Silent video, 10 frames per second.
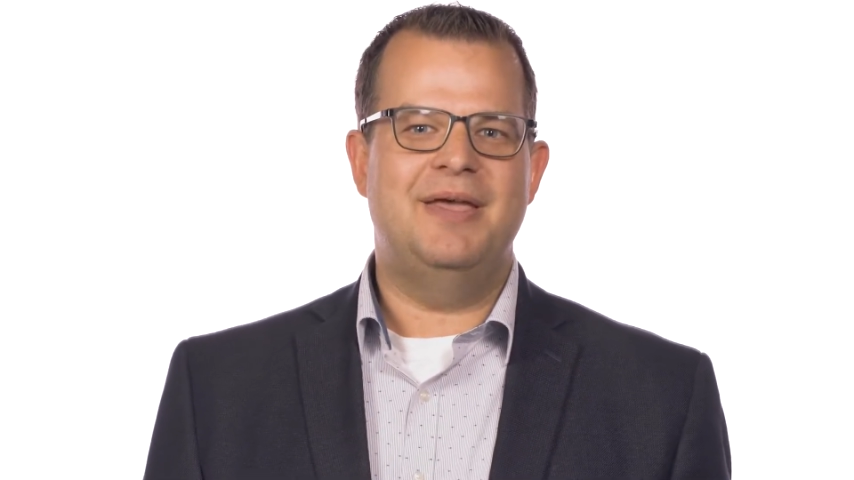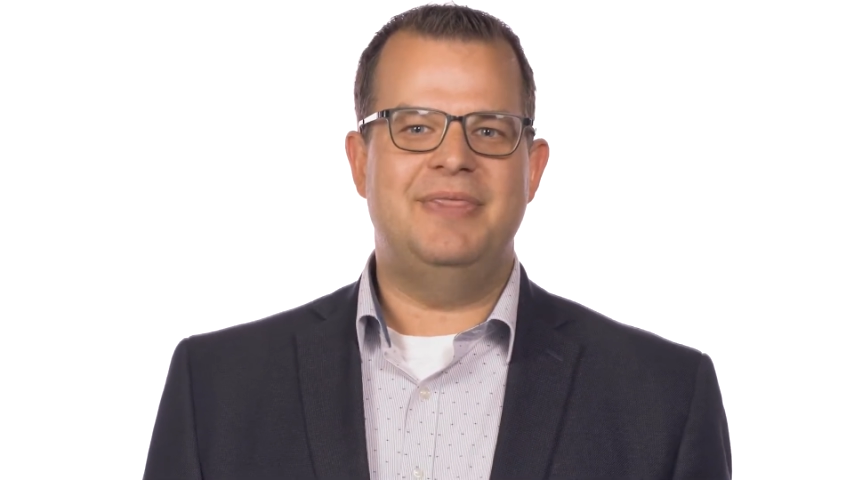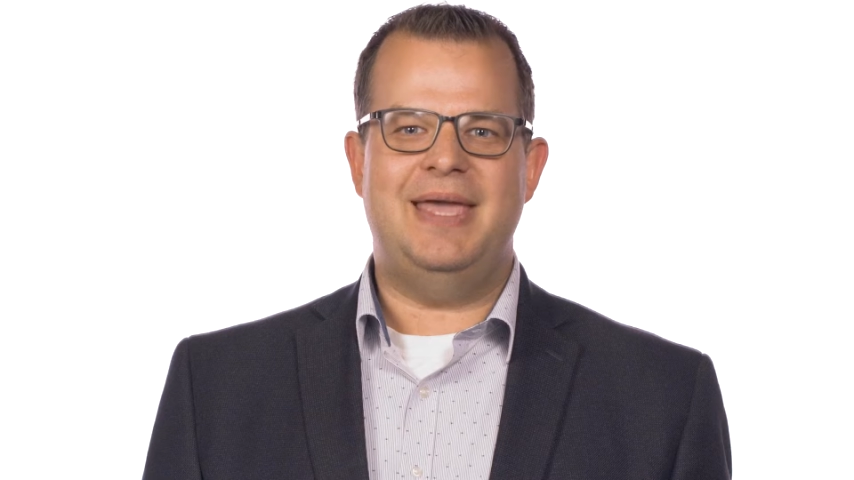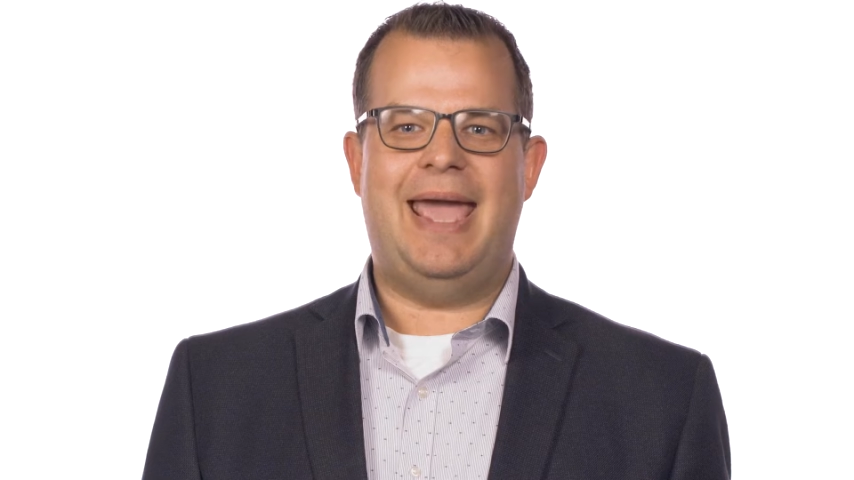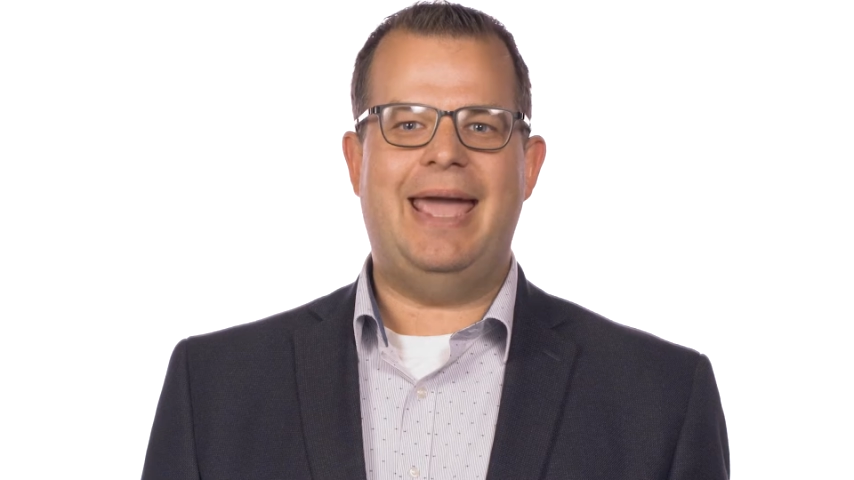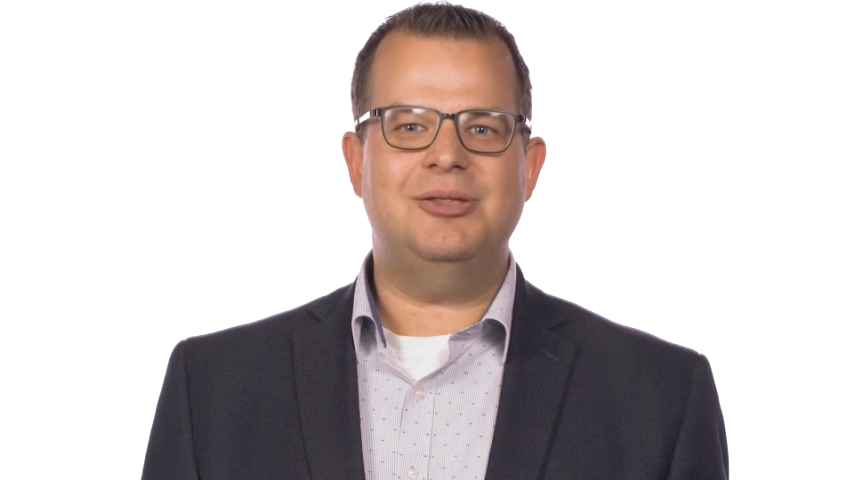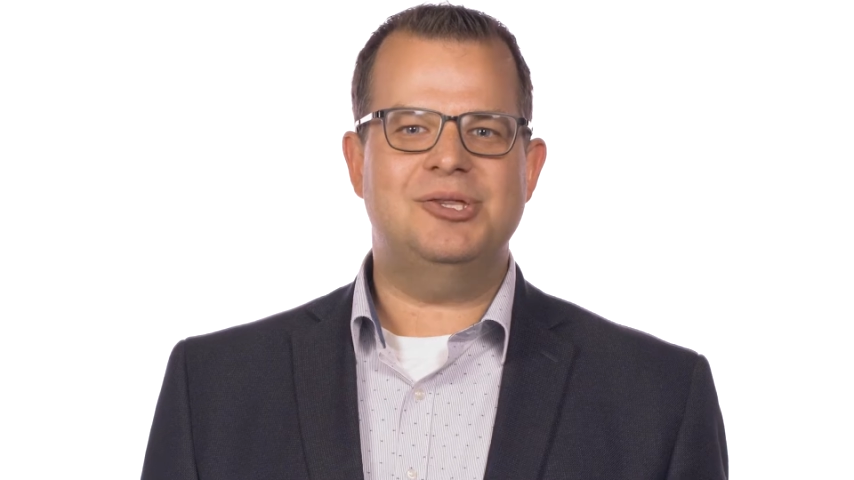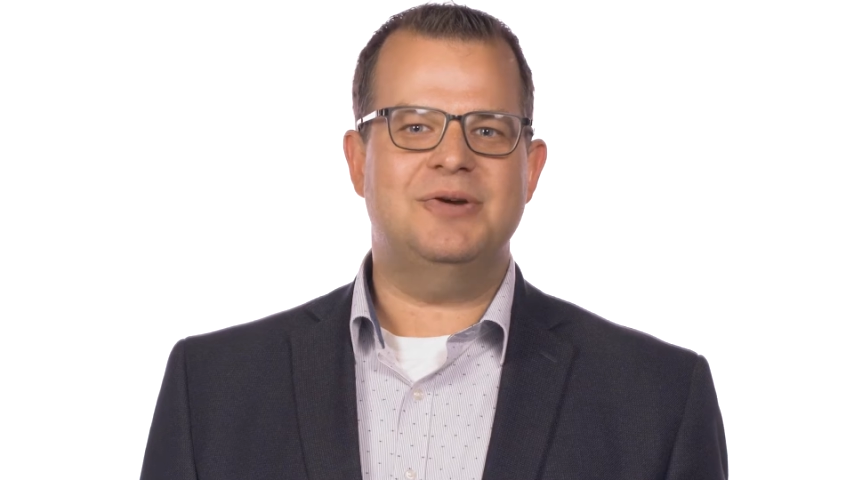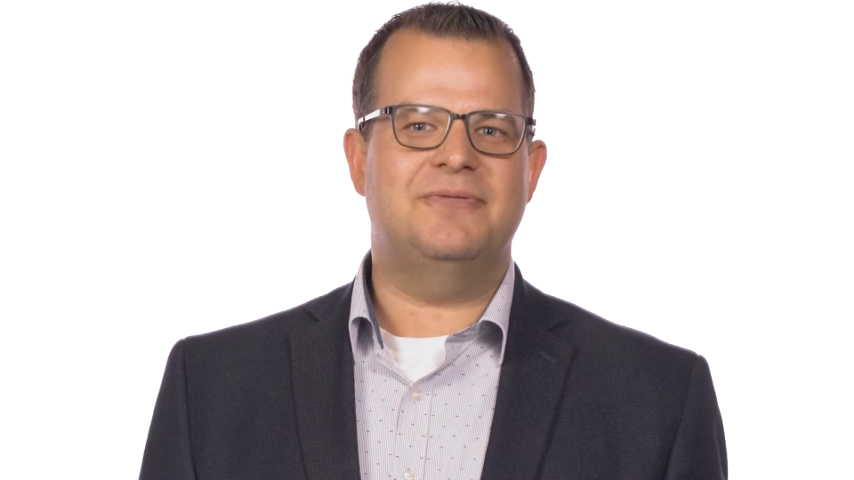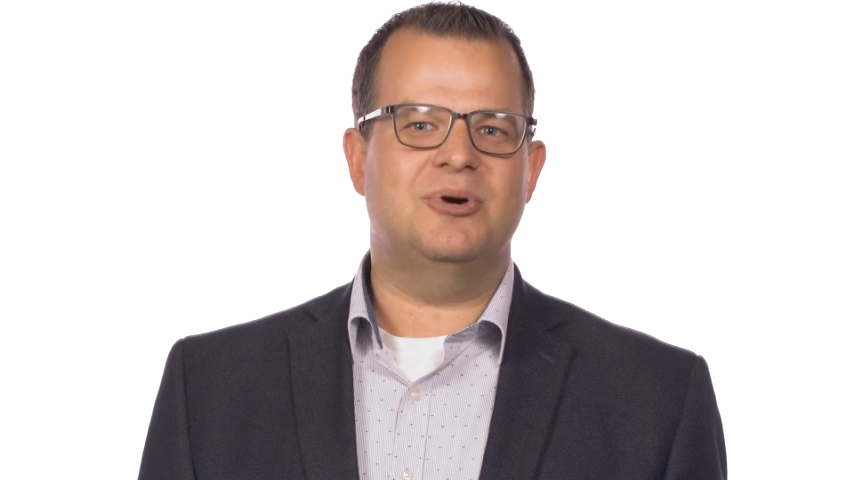The
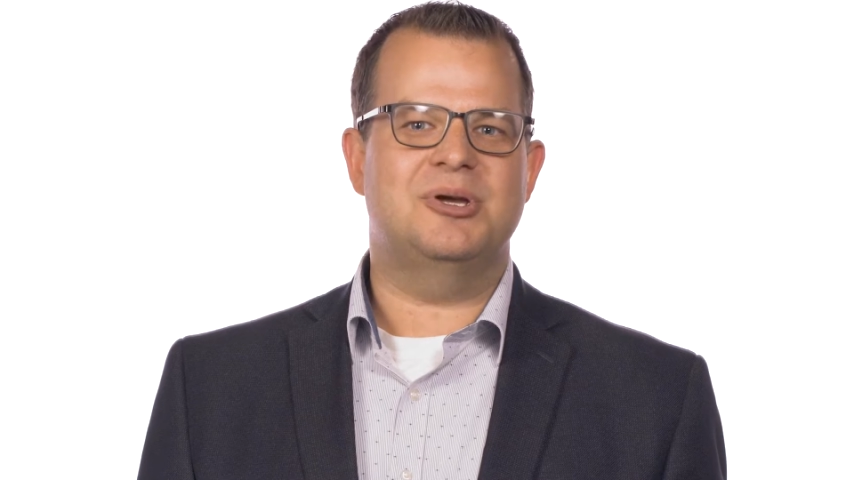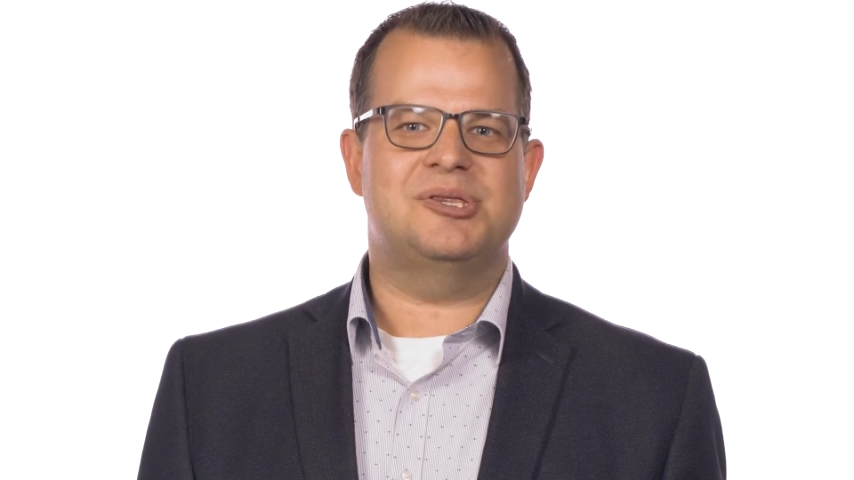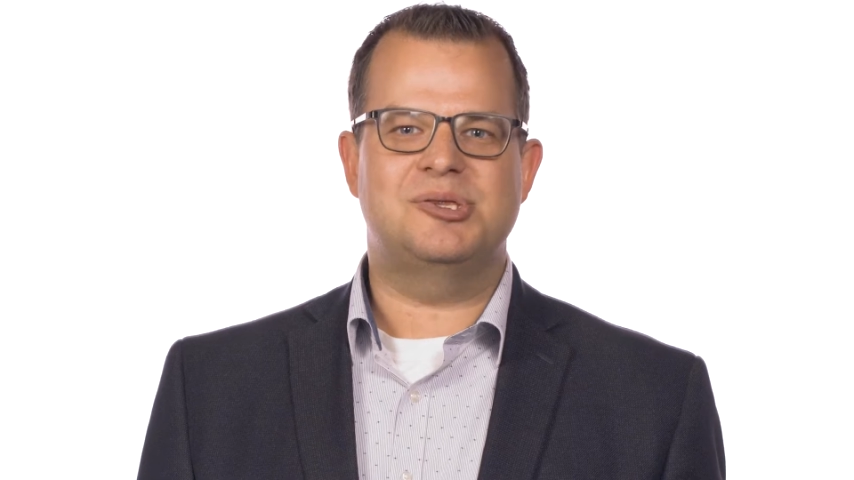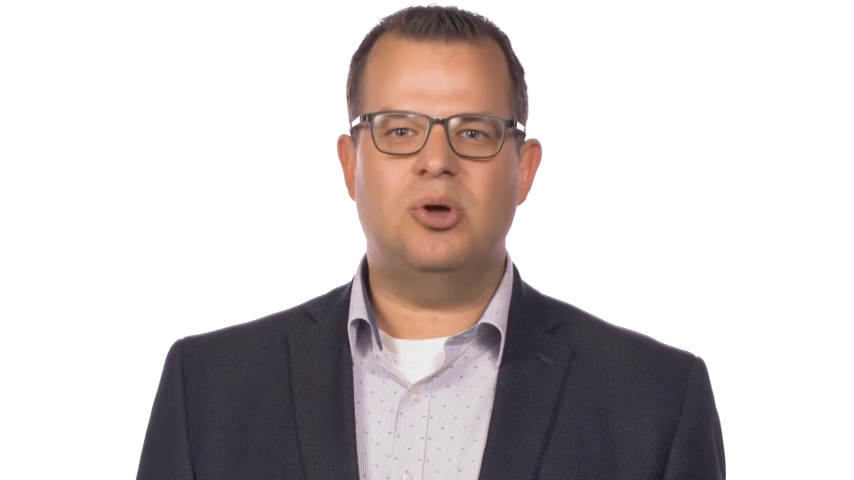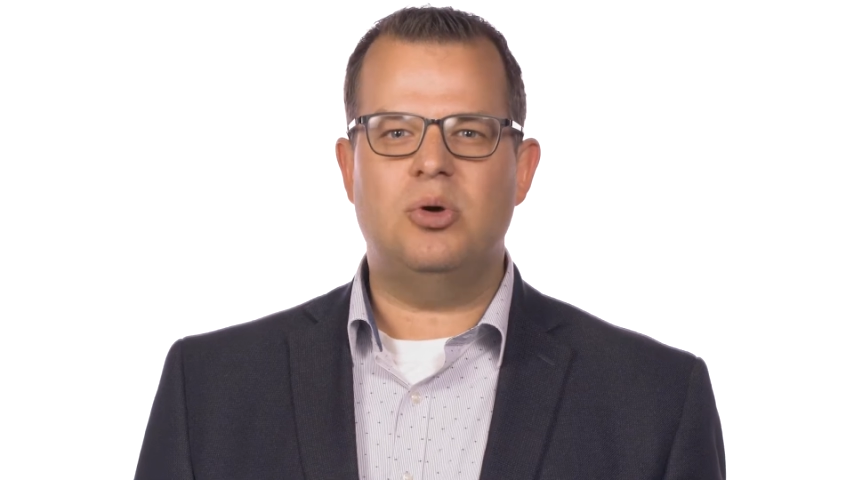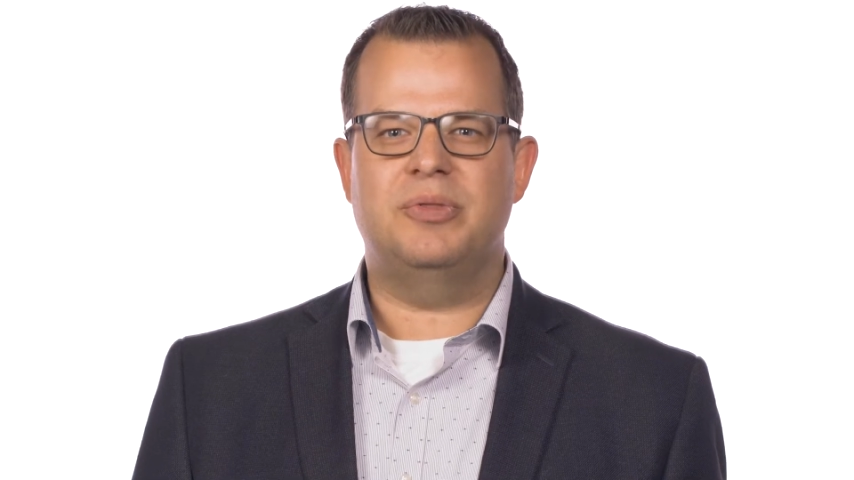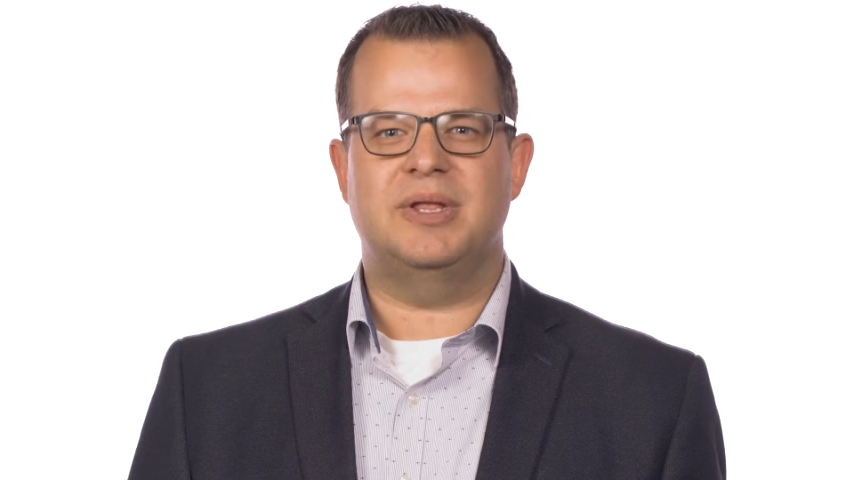answer for a soul